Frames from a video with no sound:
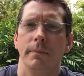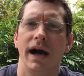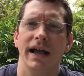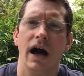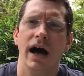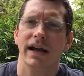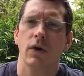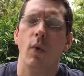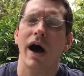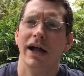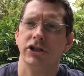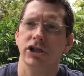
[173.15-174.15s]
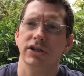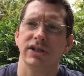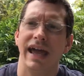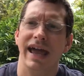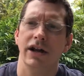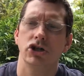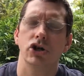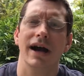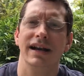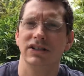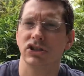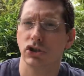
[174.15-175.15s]
iconic watches and try
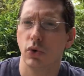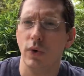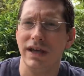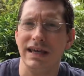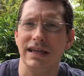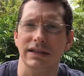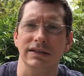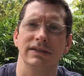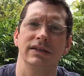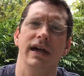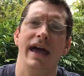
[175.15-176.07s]
to squeeze